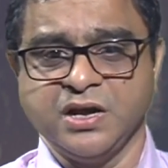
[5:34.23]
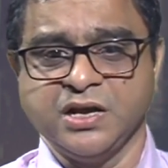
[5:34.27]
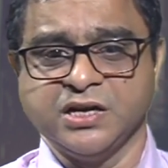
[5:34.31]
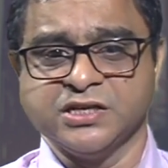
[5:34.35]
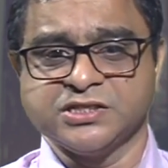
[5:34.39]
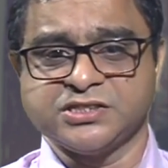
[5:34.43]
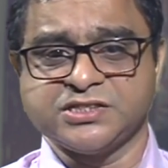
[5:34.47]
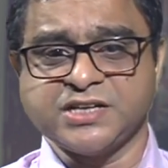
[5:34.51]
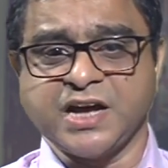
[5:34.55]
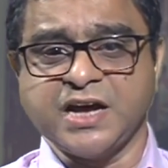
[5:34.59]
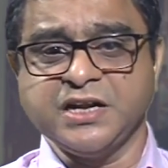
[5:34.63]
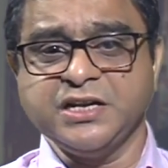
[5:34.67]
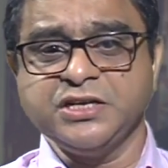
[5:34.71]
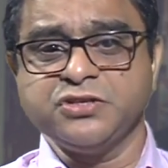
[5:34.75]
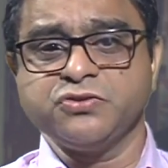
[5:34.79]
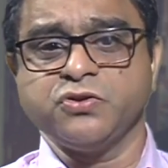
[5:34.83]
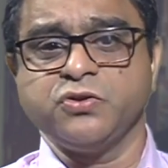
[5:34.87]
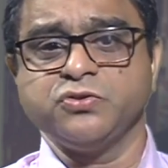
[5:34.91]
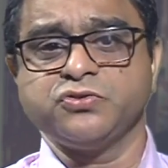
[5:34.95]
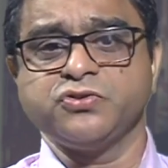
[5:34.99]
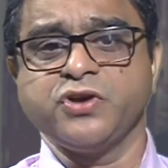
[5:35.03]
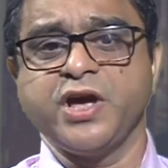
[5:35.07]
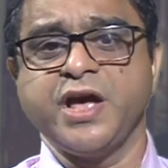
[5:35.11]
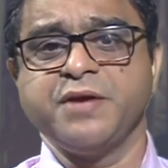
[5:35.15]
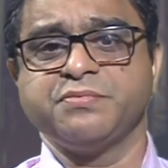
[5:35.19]
Studies
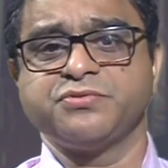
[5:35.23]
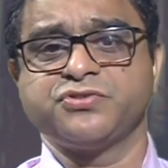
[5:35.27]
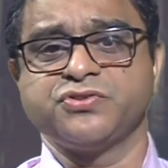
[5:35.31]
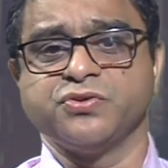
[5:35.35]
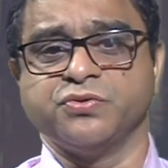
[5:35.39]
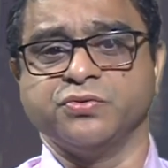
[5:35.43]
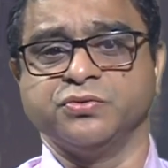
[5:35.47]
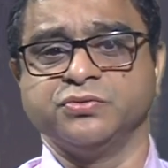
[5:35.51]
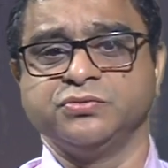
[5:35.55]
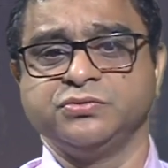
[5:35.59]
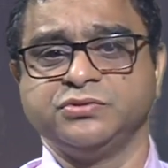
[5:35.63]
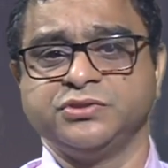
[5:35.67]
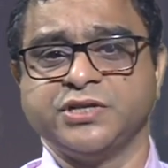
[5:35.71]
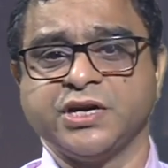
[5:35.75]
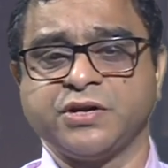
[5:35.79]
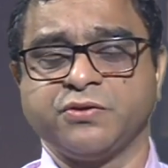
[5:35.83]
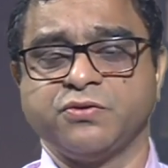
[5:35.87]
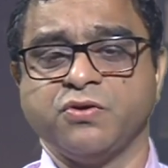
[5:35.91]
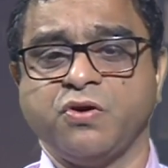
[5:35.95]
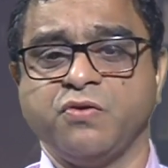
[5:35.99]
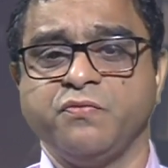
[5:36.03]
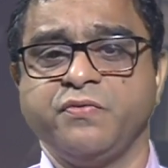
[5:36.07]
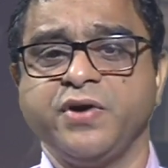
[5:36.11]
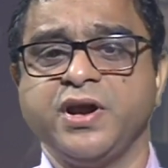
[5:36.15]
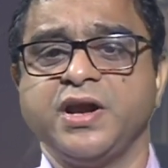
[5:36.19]
also have shown that
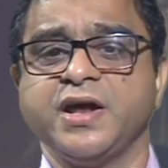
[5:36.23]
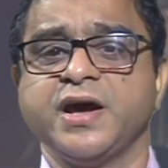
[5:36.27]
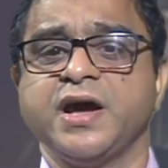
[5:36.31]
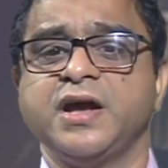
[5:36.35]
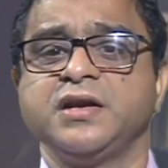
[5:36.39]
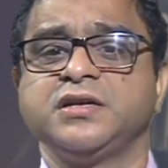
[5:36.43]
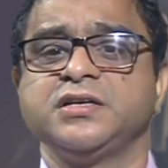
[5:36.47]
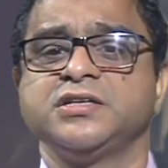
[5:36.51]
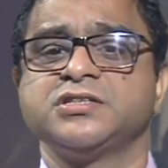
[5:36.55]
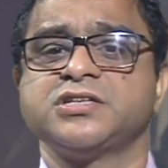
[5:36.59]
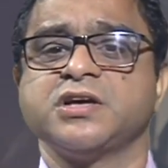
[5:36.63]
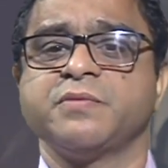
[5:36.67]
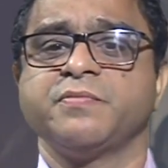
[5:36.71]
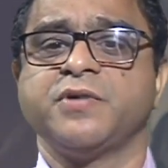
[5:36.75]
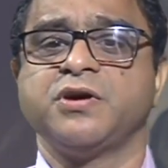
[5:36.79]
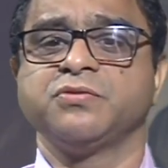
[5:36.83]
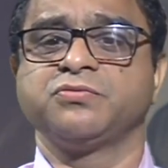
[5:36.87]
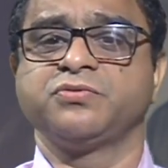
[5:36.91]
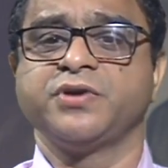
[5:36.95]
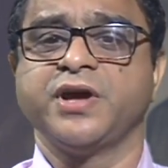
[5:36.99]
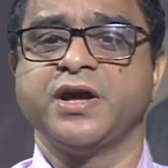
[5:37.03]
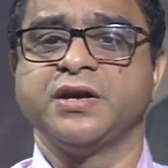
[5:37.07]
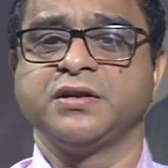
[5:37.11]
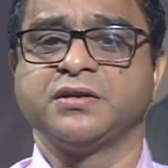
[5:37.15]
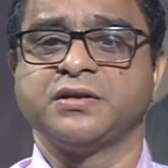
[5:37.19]
global health is about
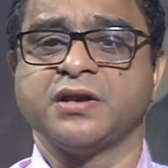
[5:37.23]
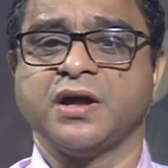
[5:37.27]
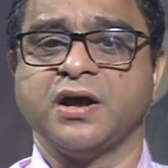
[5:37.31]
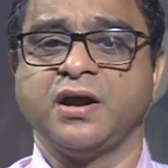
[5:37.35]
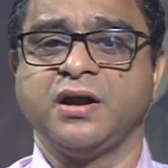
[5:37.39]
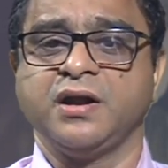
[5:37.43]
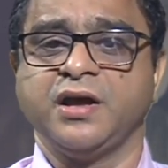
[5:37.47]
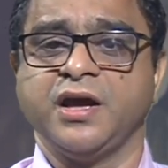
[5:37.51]
to enter